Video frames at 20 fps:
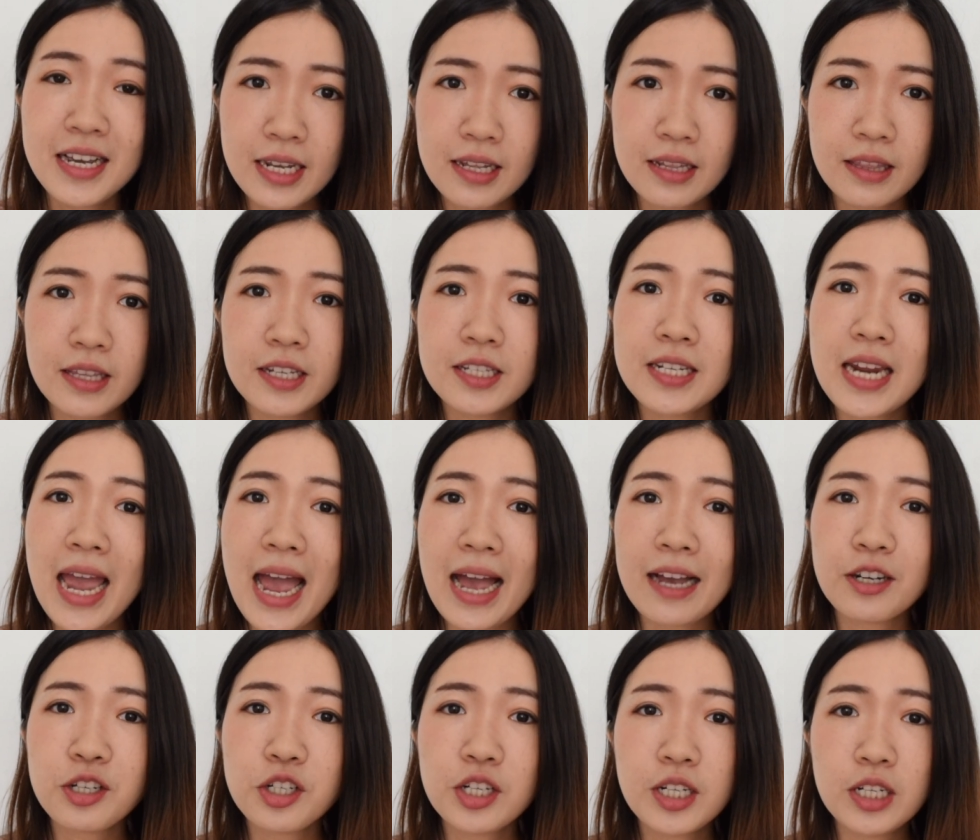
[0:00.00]
Does the
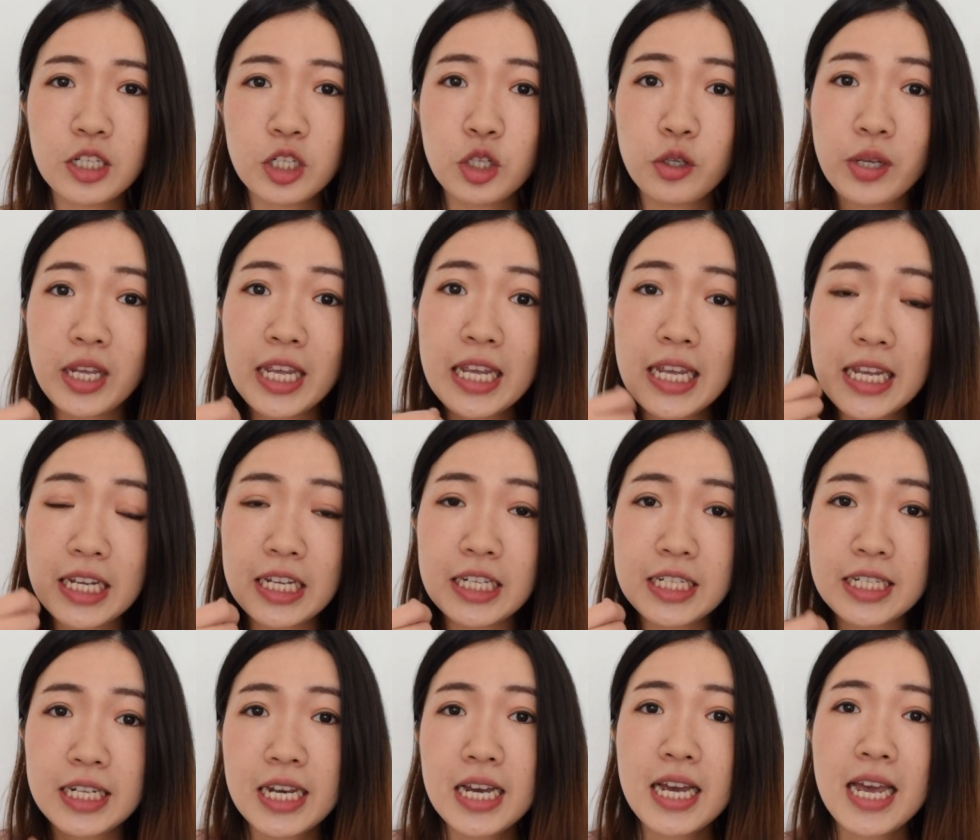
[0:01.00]
action to eat
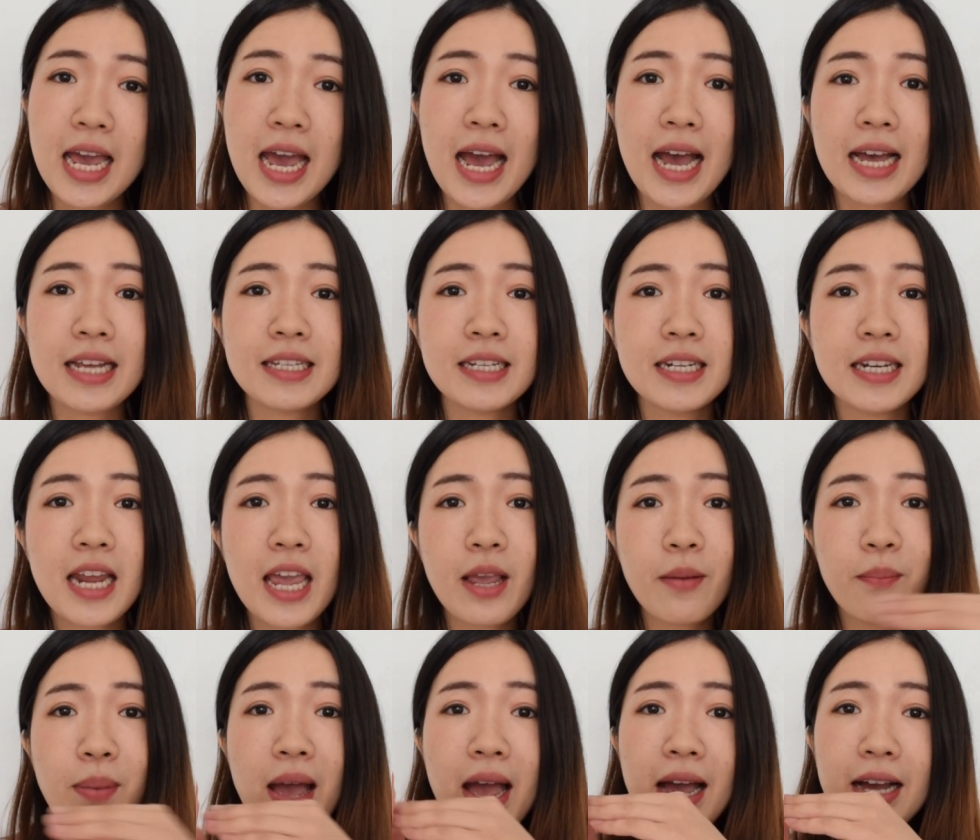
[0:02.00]
has an
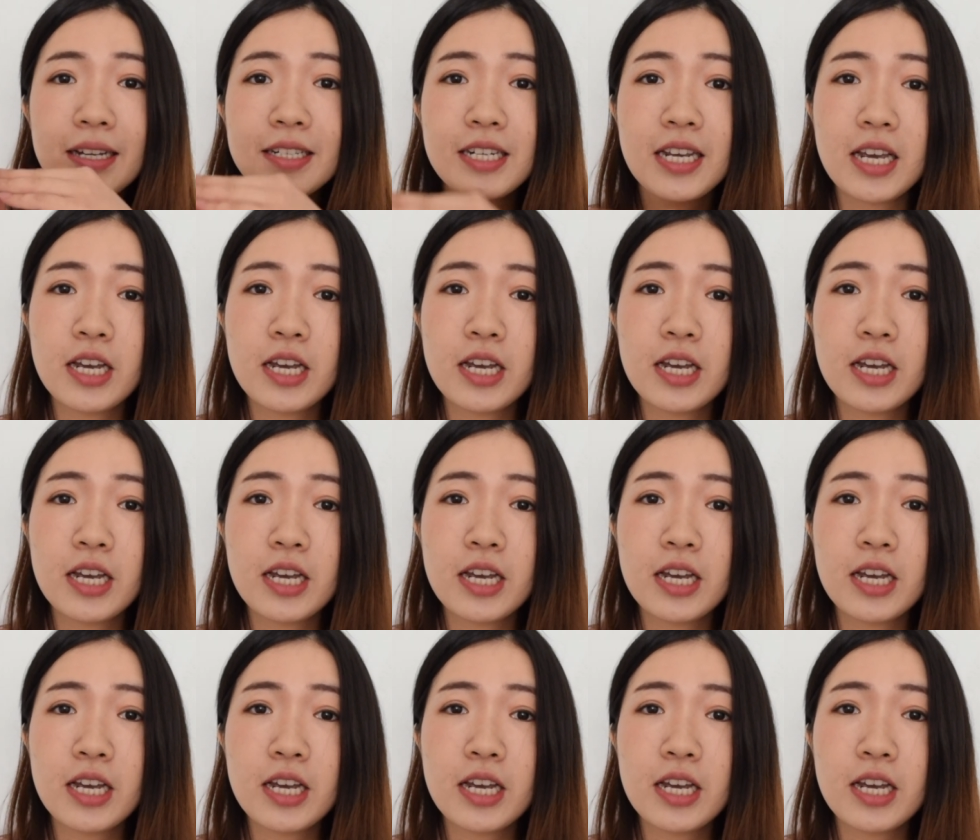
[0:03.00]
impact